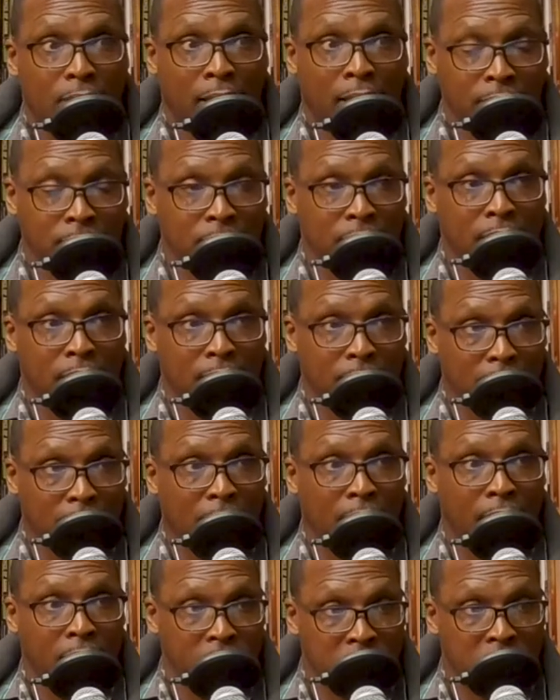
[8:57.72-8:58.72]
that's an
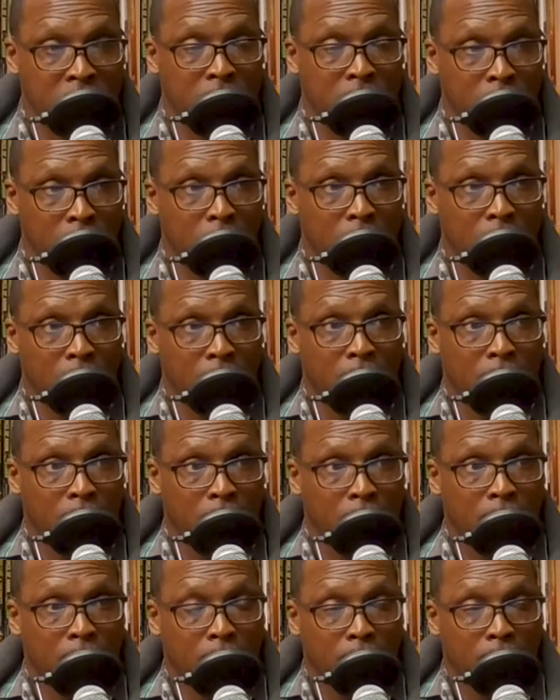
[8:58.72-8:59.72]
indication
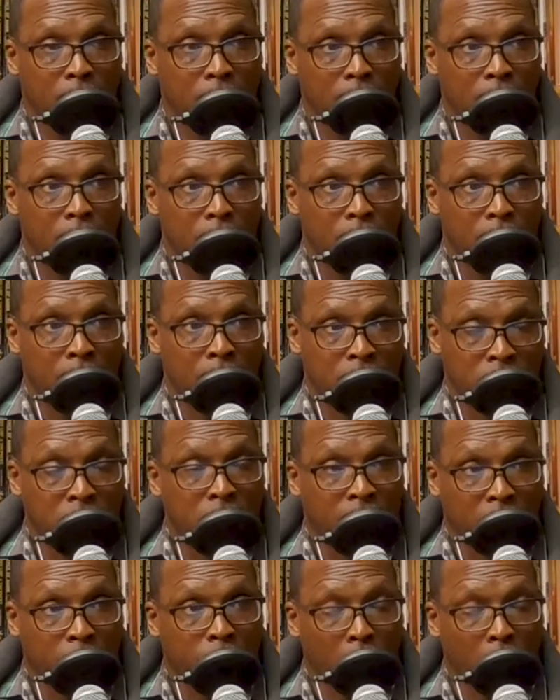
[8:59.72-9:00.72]
that
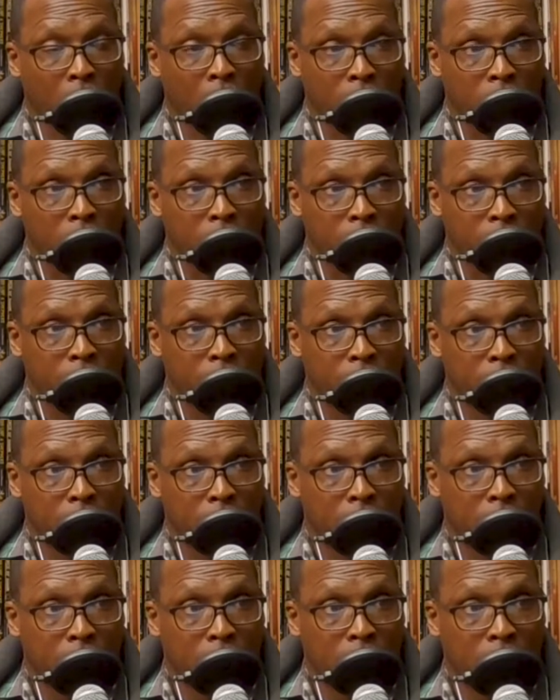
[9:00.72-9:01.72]
you have a problem.
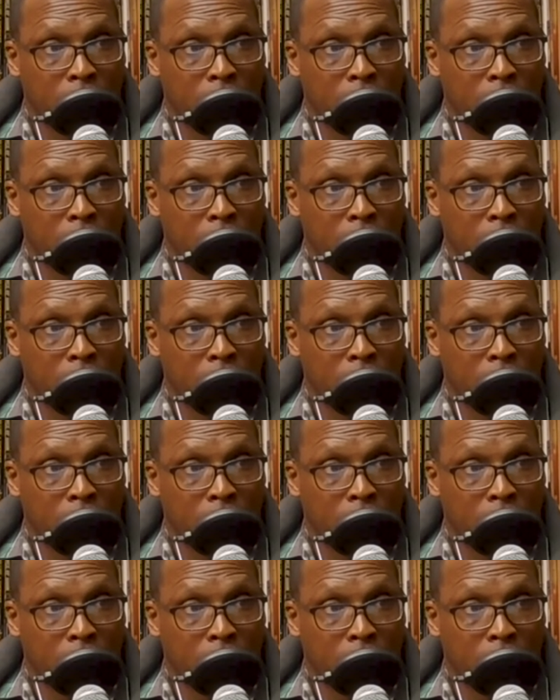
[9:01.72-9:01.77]
Yeah.